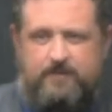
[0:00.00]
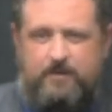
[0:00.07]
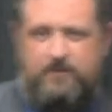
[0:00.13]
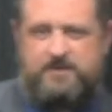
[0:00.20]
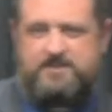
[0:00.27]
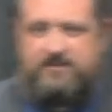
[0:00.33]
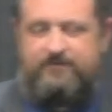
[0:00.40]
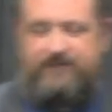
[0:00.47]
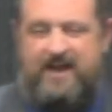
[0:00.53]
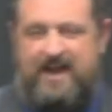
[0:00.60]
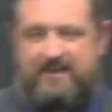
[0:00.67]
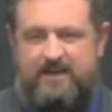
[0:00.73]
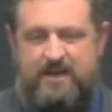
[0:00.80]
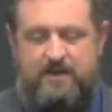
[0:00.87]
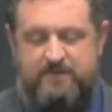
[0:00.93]
It wasn't the
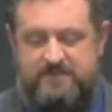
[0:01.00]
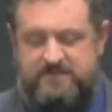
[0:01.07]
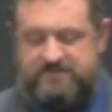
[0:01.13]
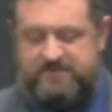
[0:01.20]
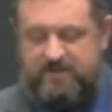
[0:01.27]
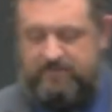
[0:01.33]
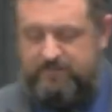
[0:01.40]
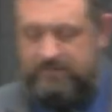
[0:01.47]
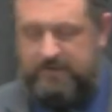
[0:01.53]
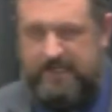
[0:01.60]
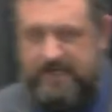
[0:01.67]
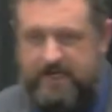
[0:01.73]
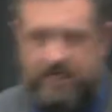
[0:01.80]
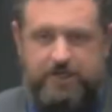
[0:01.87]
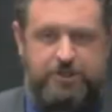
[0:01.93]
fact that he was of some
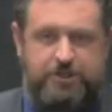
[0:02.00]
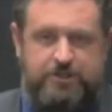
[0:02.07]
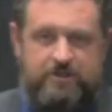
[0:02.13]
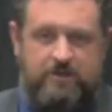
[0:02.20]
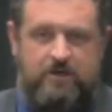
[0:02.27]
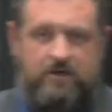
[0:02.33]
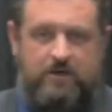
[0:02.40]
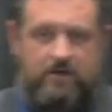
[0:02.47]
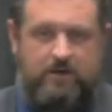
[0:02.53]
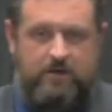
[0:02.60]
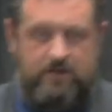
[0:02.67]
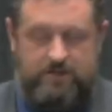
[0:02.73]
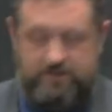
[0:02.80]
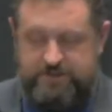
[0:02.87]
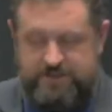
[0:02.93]
lineage.
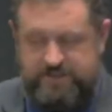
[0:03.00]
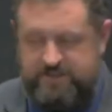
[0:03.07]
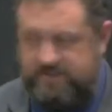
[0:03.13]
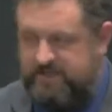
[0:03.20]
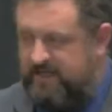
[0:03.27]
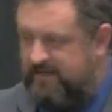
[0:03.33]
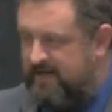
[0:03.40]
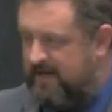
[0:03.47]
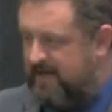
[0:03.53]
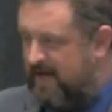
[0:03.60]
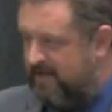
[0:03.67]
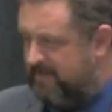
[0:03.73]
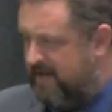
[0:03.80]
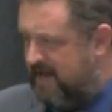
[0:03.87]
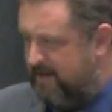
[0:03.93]
You know, Jesus said that,
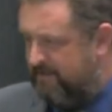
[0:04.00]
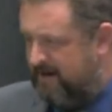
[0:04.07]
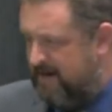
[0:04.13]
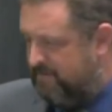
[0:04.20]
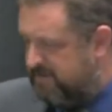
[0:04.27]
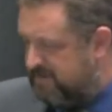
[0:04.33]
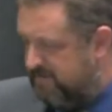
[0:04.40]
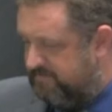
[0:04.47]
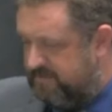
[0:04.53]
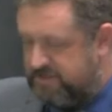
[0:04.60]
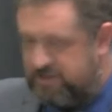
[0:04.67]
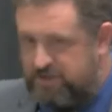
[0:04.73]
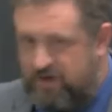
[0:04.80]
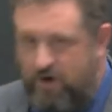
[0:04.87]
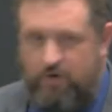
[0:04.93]
God, that Abraham was of these
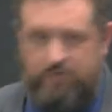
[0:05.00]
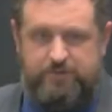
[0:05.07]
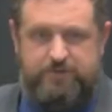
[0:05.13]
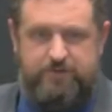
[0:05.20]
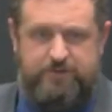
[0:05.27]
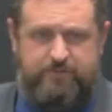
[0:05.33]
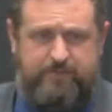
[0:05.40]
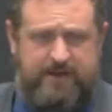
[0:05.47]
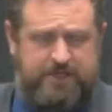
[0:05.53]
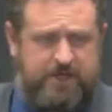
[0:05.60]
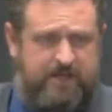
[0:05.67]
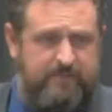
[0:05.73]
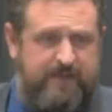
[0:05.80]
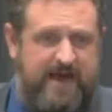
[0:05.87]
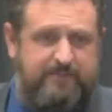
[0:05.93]
stones, or
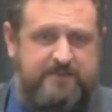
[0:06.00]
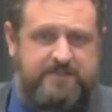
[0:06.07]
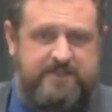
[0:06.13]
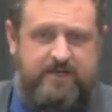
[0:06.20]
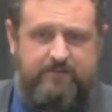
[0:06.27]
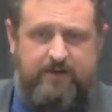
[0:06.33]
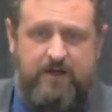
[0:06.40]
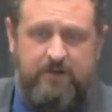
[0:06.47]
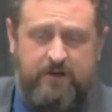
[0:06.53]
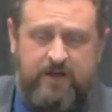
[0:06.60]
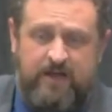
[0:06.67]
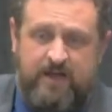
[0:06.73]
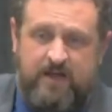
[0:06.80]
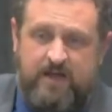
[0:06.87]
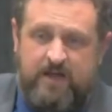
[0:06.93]
John the Baptist said it rather,
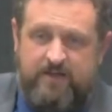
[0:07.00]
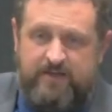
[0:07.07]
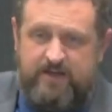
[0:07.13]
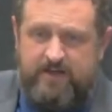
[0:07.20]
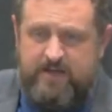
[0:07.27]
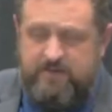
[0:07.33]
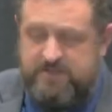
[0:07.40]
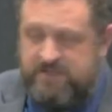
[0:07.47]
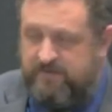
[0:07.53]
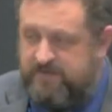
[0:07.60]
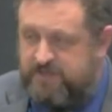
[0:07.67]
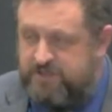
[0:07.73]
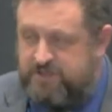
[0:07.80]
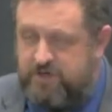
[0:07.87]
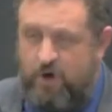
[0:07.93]
that he was of
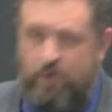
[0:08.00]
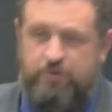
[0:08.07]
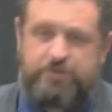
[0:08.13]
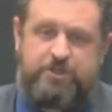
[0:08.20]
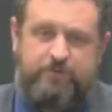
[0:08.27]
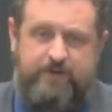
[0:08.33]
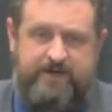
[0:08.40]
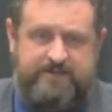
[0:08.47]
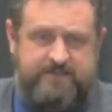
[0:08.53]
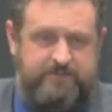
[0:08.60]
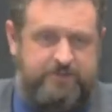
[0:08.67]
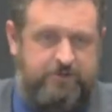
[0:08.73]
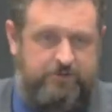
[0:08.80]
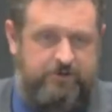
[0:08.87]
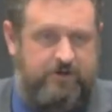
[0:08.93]
these stones to raise up
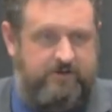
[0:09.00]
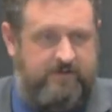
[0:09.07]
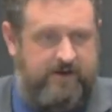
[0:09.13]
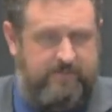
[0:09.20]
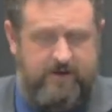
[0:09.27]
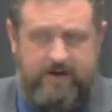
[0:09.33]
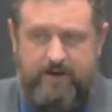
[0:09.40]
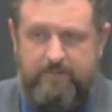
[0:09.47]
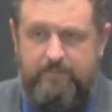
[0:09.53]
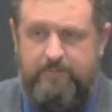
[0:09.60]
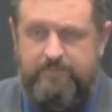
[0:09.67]
children of Abraham.